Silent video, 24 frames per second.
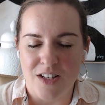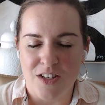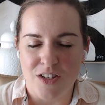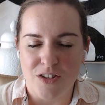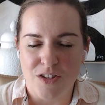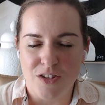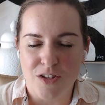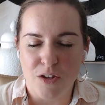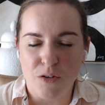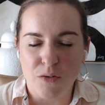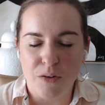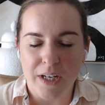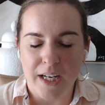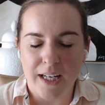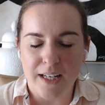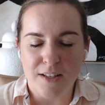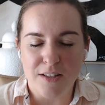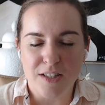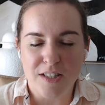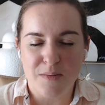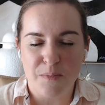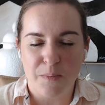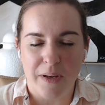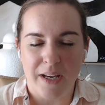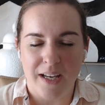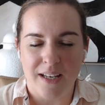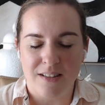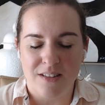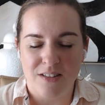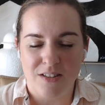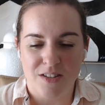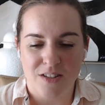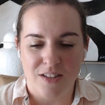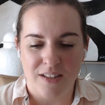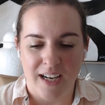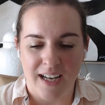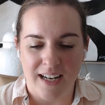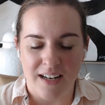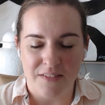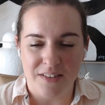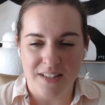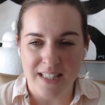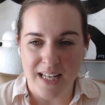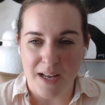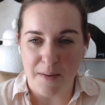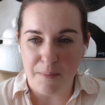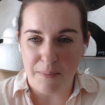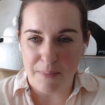to create a space to kind of
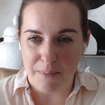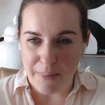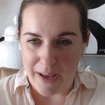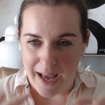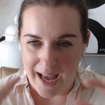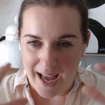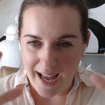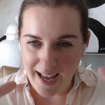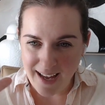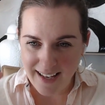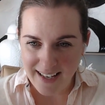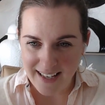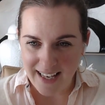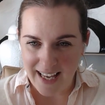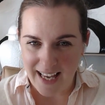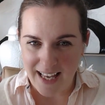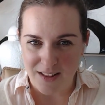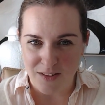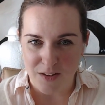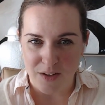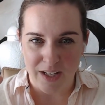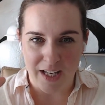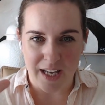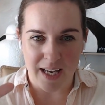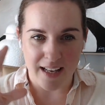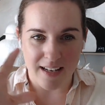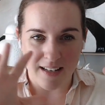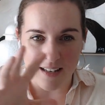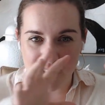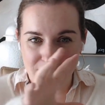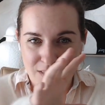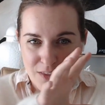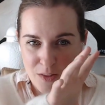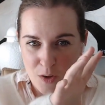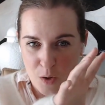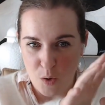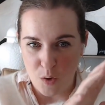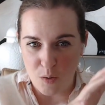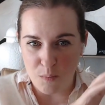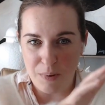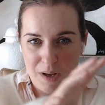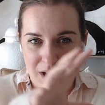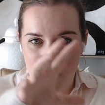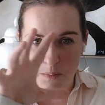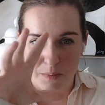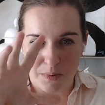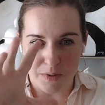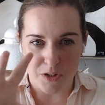step back and look at the whole
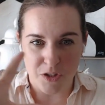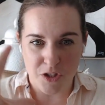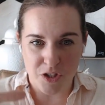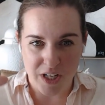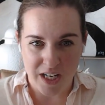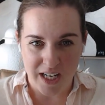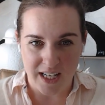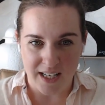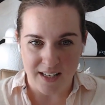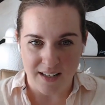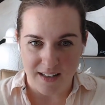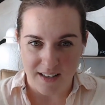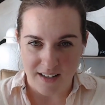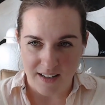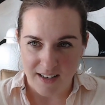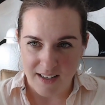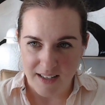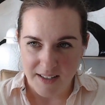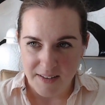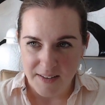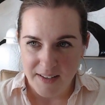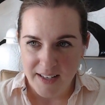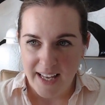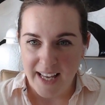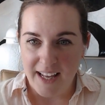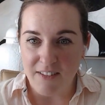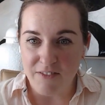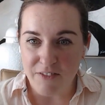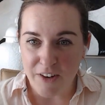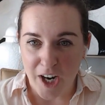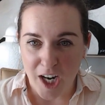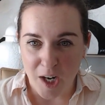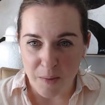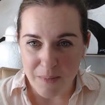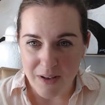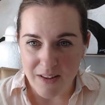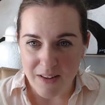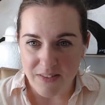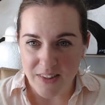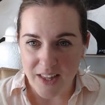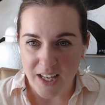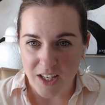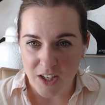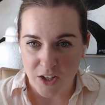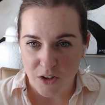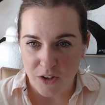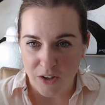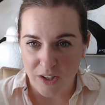publishing environment
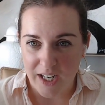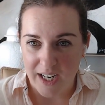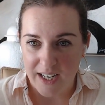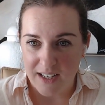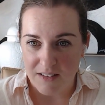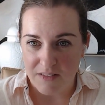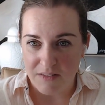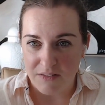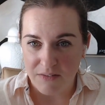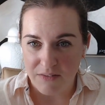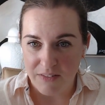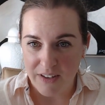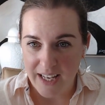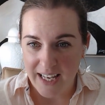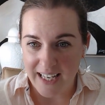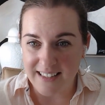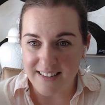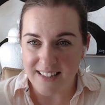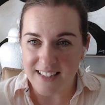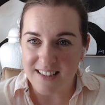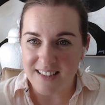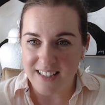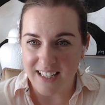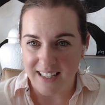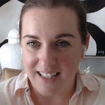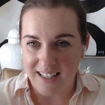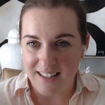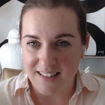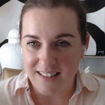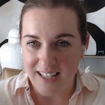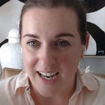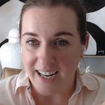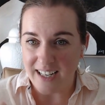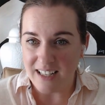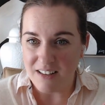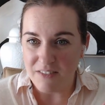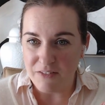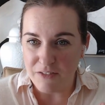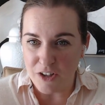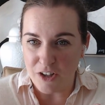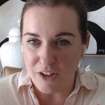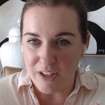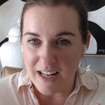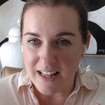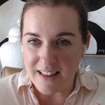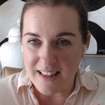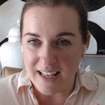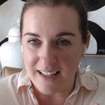that you're kind of existing inside. And if
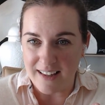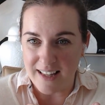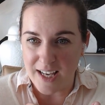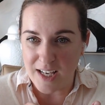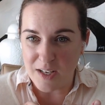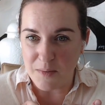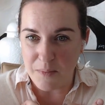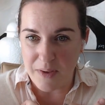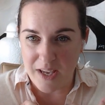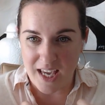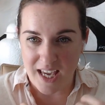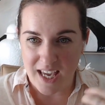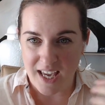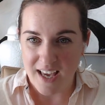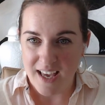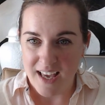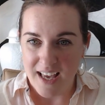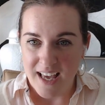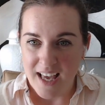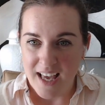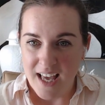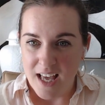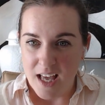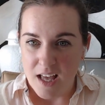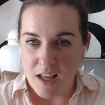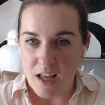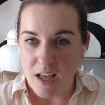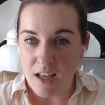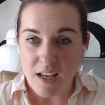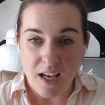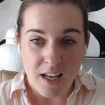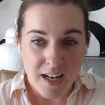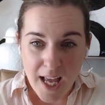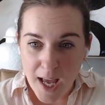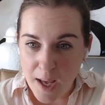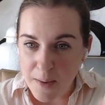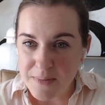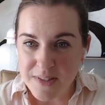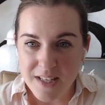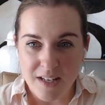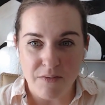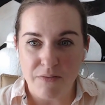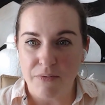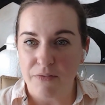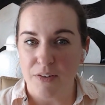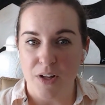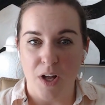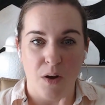you're anything like me, it ebbs
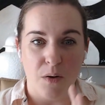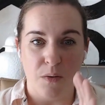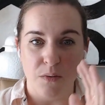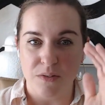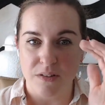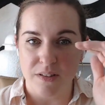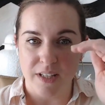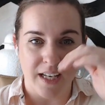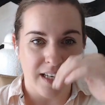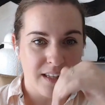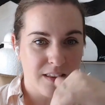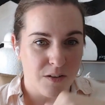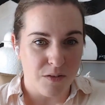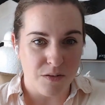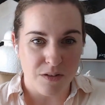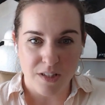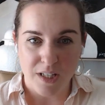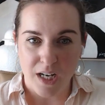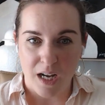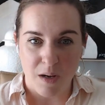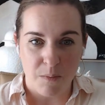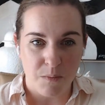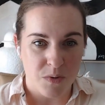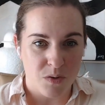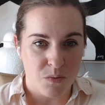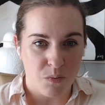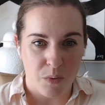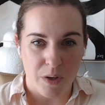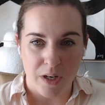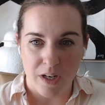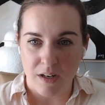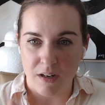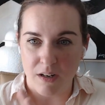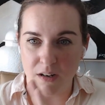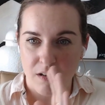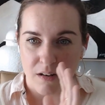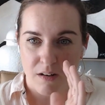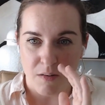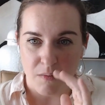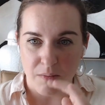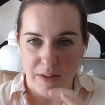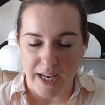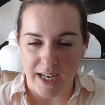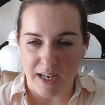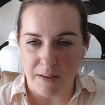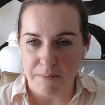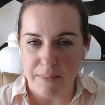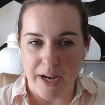and flows. Like there's times where
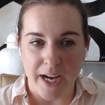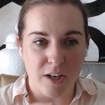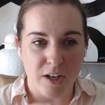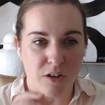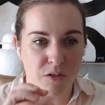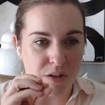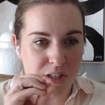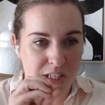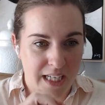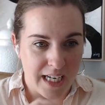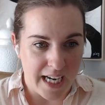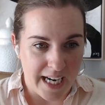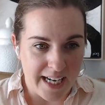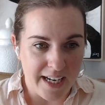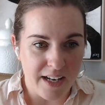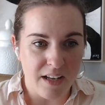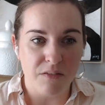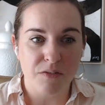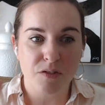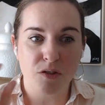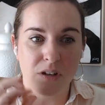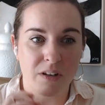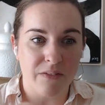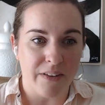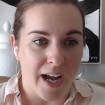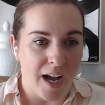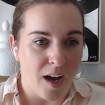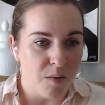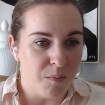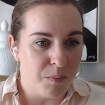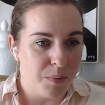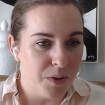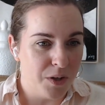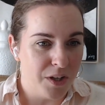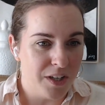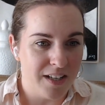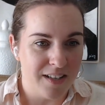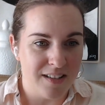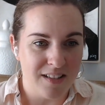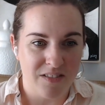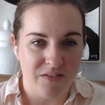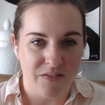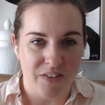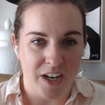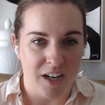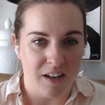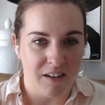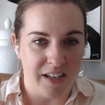like my creative sort of output
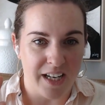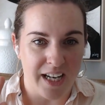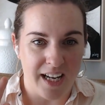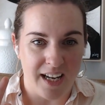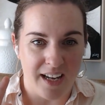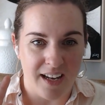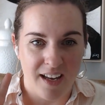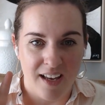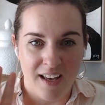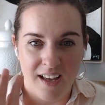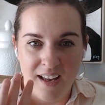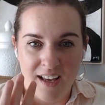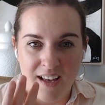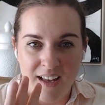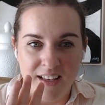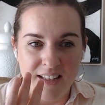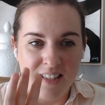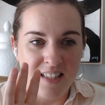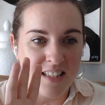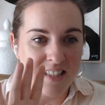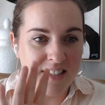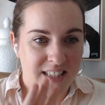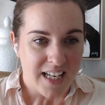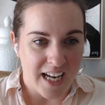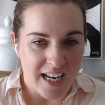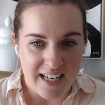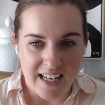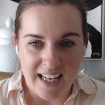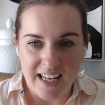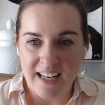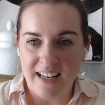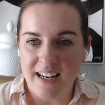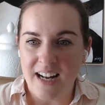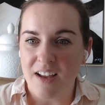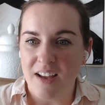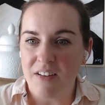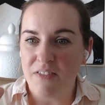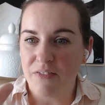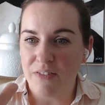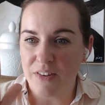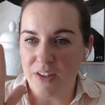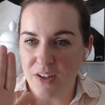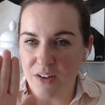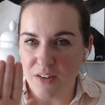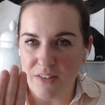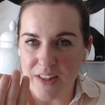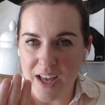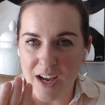is very steady and I
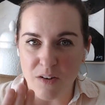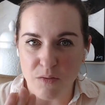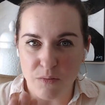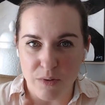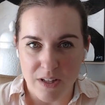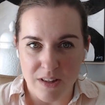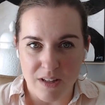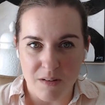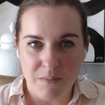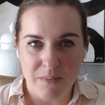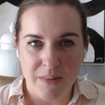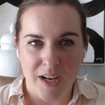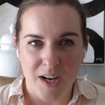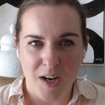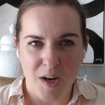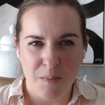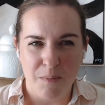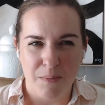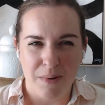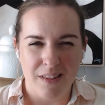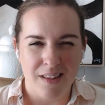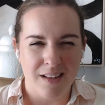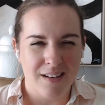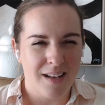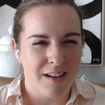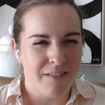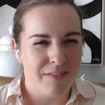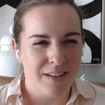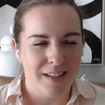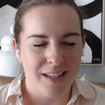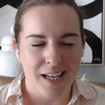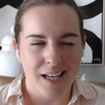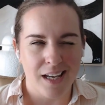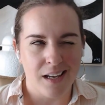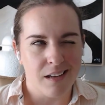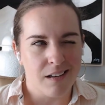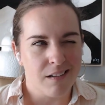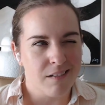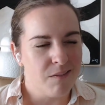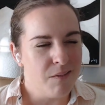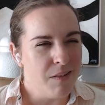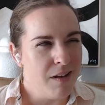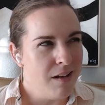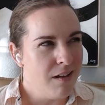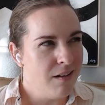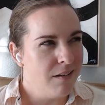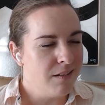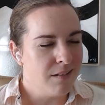feel that rhythm there, but then I feel like,
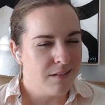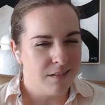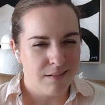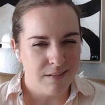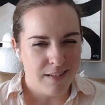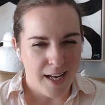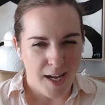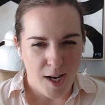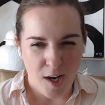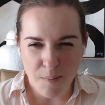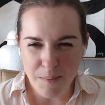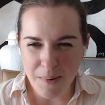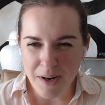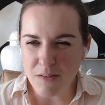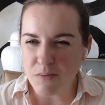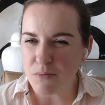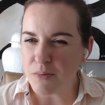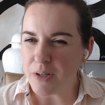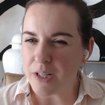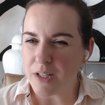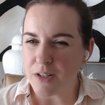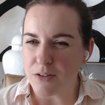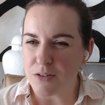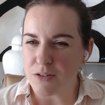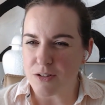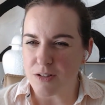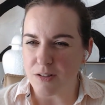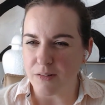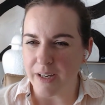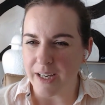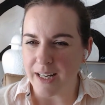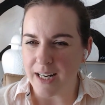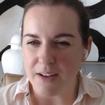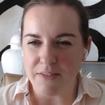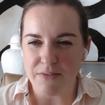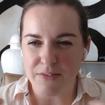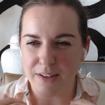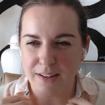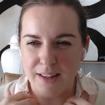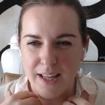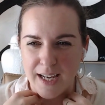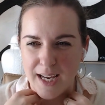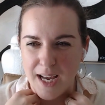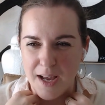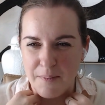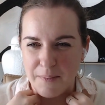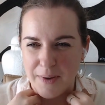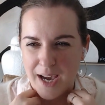well, how are my readers doing? I feel
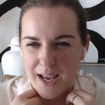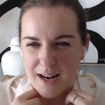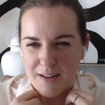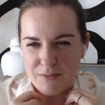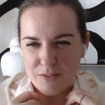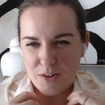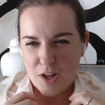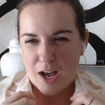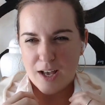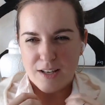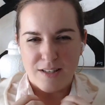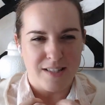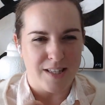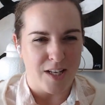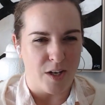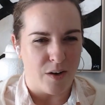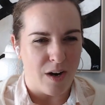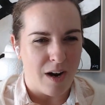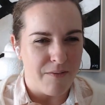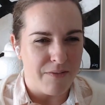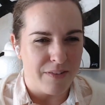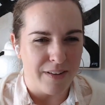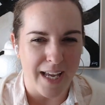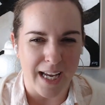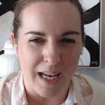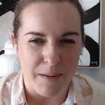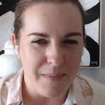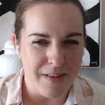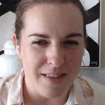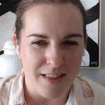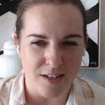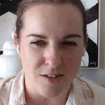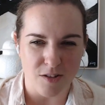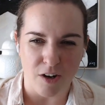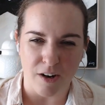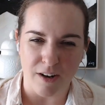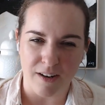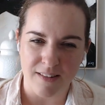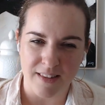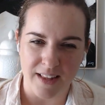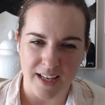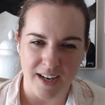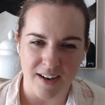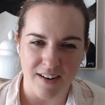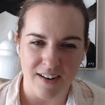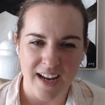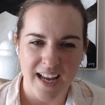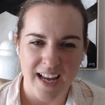like I'm kind of lost there. I feel like I'm in the dark
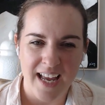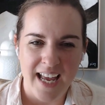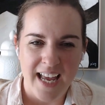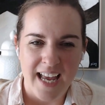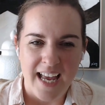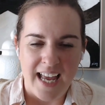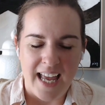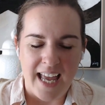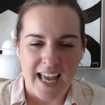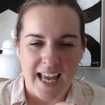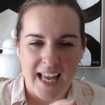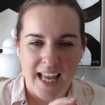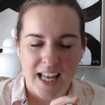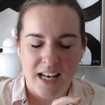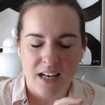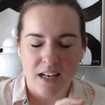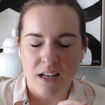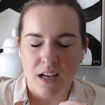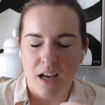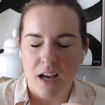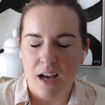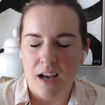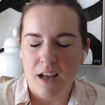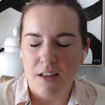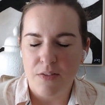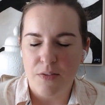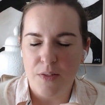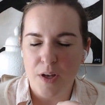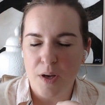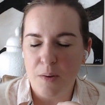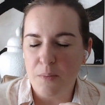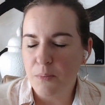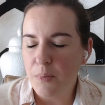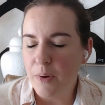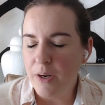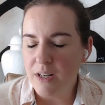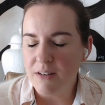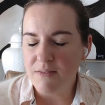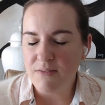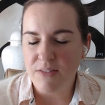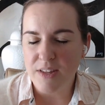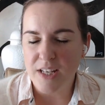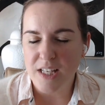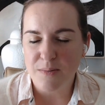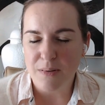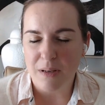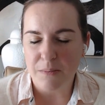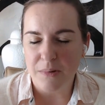there. And the point of
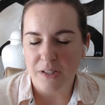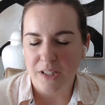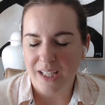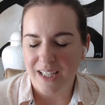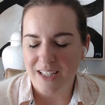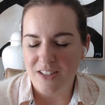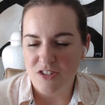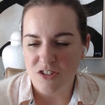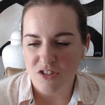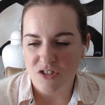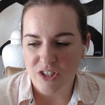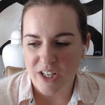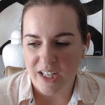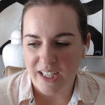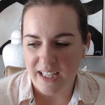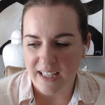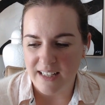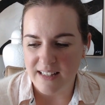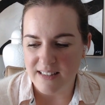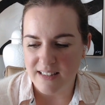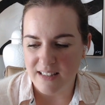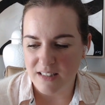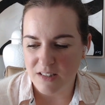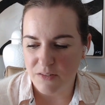these publication check-ins is